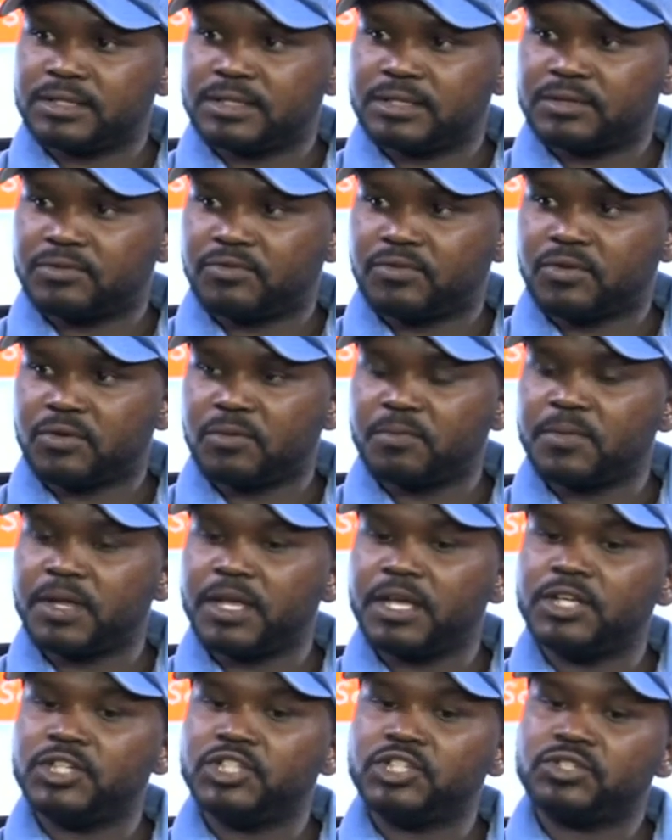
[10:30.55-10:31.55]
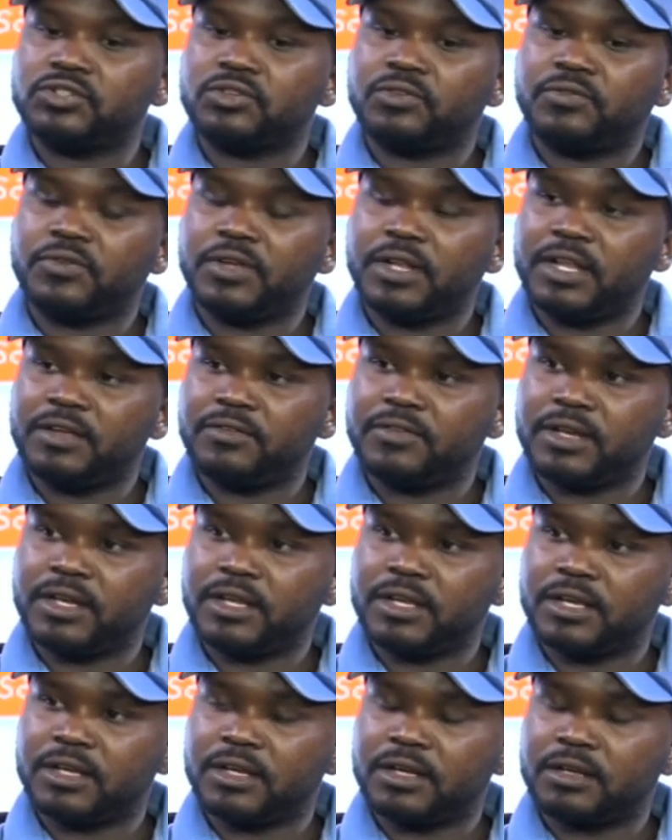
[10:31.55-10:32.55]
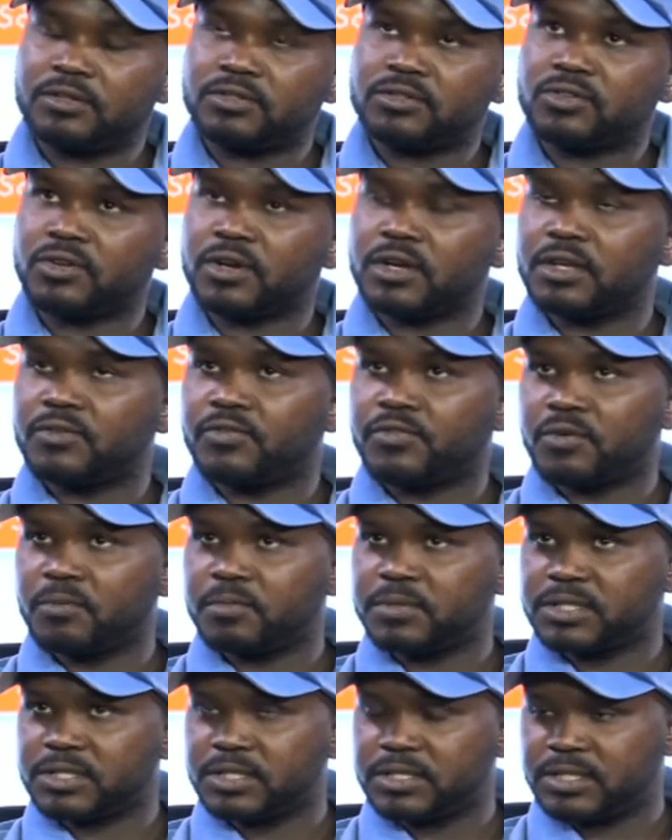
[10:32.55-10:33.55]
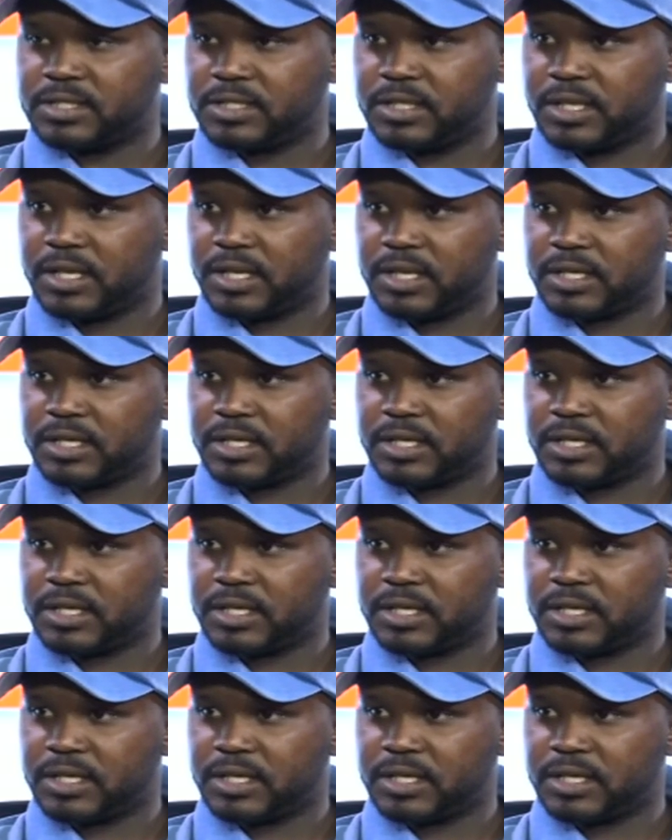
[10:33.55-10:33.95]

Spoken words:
from ages of 11 years, sorry, from 16 years